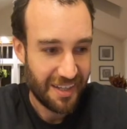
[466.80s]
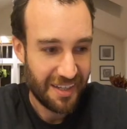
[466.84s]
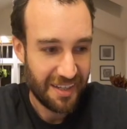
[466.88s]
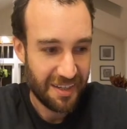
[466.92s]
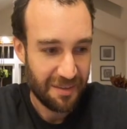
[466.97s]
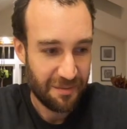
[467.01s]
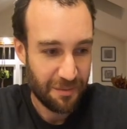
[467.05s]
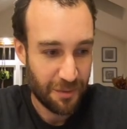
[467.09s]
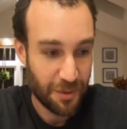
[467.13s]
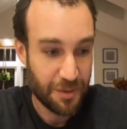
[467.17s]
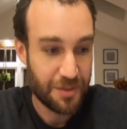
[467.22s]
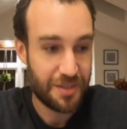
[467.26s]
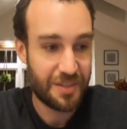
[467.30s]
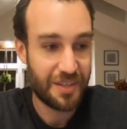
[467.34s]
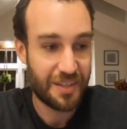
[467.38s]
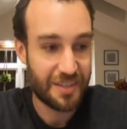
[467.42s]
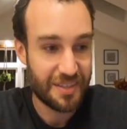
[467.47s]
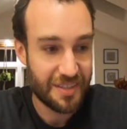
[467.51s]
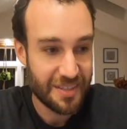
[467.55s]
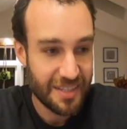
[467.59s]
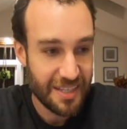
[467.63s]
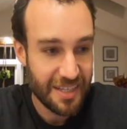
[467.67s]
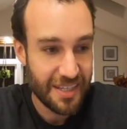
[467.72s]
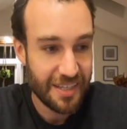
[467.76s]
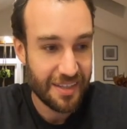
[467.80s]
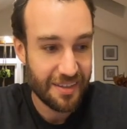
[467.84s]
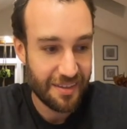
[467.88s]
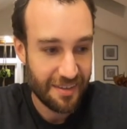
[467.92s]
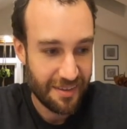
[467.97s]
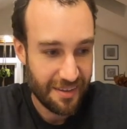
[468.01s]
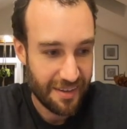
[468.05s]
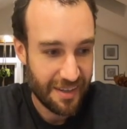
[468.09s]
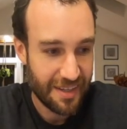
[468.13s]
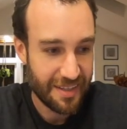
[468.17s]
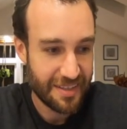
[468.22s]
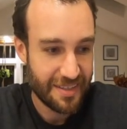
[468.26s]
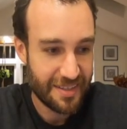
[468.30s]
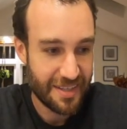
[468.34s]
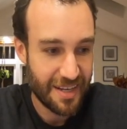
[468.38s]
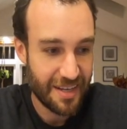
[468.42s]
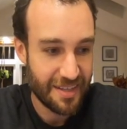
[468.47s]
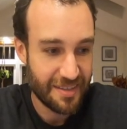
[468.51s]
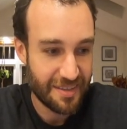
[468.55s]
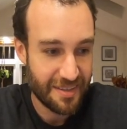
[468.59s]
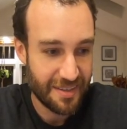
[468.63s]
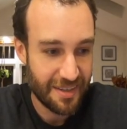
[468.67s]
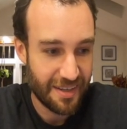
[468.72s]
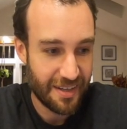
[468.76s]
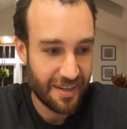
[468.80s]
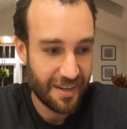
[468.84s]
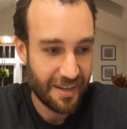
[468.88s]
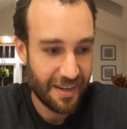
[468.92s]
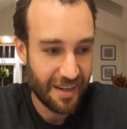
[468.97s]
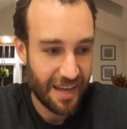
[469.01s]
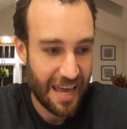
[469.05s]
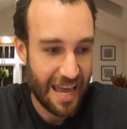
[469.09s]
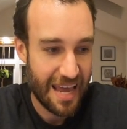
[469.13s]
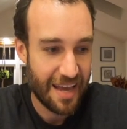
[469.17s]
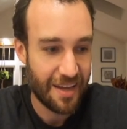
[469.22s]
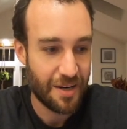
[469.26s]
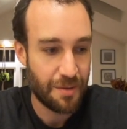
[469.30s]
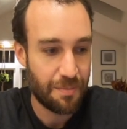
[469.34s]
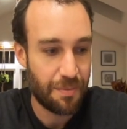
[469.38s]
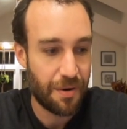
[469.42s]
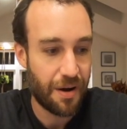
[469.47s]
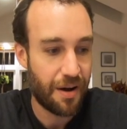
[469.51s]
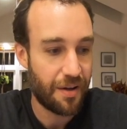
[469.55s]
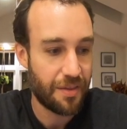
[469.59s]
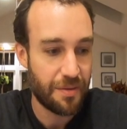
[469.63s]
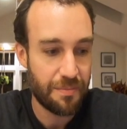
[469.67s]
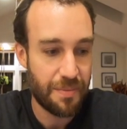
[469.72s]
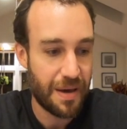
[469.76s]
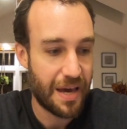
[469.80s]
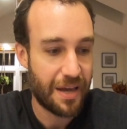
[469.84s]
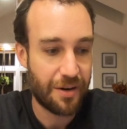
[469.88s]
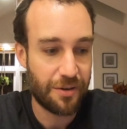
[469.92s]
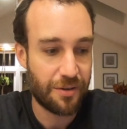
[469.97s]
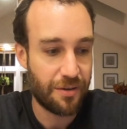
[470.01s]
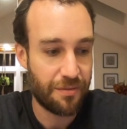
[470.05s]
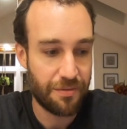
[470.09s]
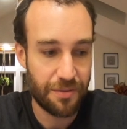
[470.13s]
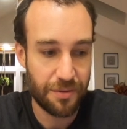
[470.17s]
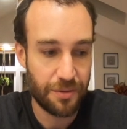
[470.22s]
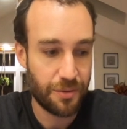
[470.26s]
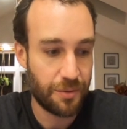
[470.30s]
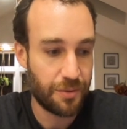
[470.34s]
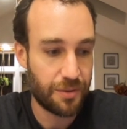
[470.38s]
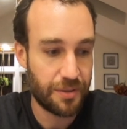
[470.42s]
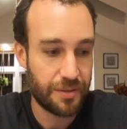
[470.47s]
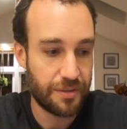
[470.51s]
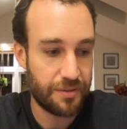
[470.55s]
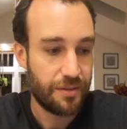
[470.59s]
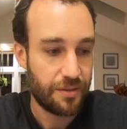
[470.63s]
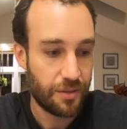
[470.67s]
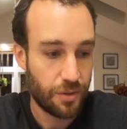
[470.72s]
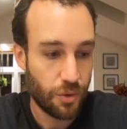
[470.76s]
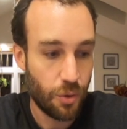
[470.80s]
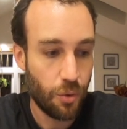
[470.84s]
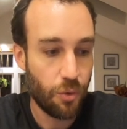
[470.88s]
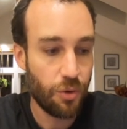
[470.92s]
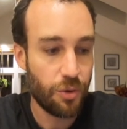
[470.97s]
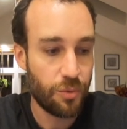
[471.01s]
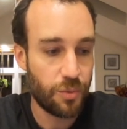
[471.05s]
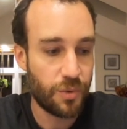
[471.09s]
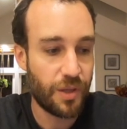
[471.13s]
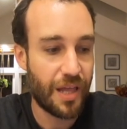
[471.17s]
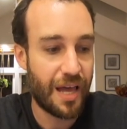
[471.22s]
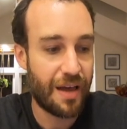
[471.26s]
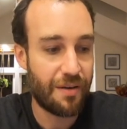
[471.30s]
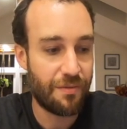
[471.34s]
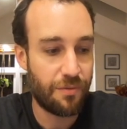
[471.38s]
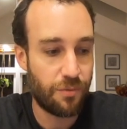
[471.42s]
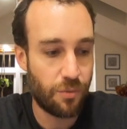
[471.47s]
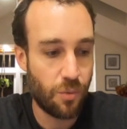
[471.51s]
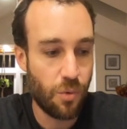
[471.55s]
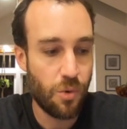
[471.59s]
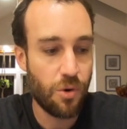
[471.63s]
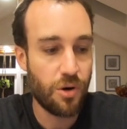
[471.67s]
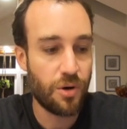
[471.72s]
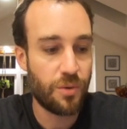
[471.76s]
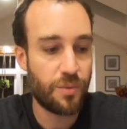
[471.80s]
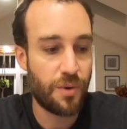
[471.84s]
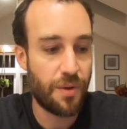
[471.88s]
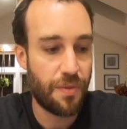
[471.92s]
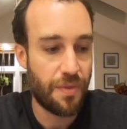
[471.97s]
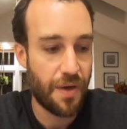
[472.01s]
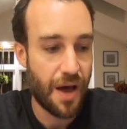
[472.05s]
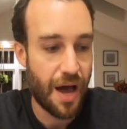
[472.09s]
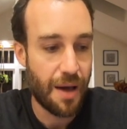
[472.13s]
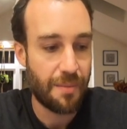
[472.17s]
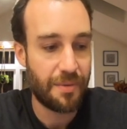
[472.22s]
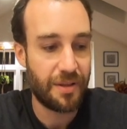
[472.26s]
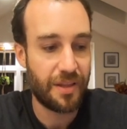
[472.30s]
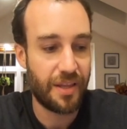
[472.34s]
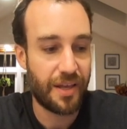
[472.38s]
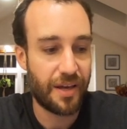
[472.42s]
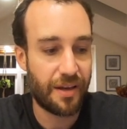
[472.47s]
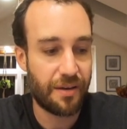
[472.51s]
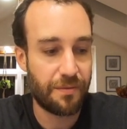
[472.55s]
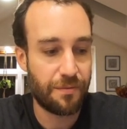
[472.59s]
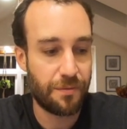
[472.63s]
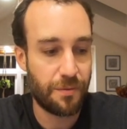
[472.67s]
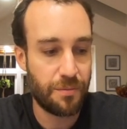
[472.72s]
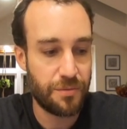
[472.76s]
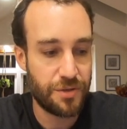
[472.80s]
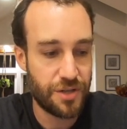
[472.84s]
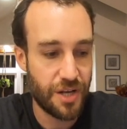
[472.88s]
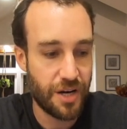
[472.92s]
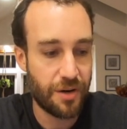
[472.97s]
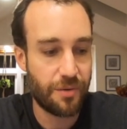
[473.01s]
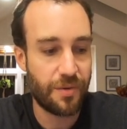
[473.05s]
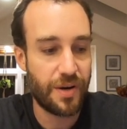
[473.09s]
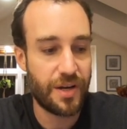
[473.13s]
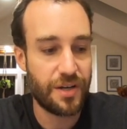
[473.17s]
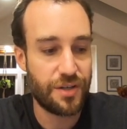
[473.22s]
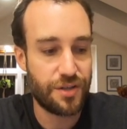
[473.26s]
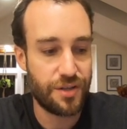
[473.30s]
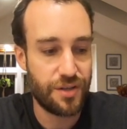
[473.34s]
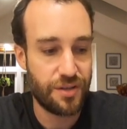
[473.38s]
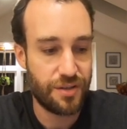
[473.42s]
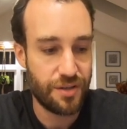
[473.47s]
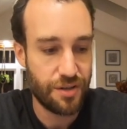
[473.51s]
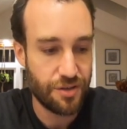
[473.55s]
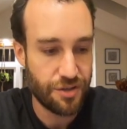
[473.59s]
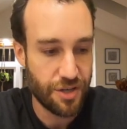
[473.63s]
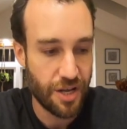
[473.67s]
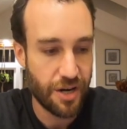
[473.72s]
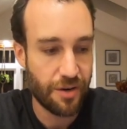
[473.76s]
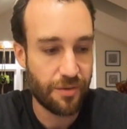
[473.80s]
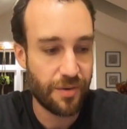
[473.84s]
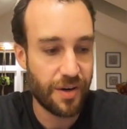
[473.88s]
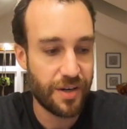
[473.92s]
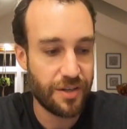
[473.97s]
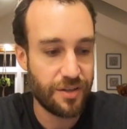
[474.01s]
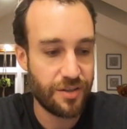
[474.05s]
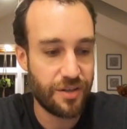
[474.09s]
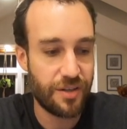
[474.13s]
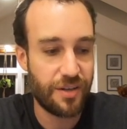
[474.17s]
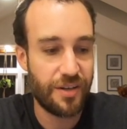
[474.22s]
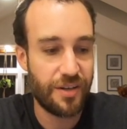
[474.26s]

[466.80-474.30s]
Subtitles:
In verse 16, it says, "A hand upon the banner of the Lord. The Lord will have war with Amalek from generation to generation."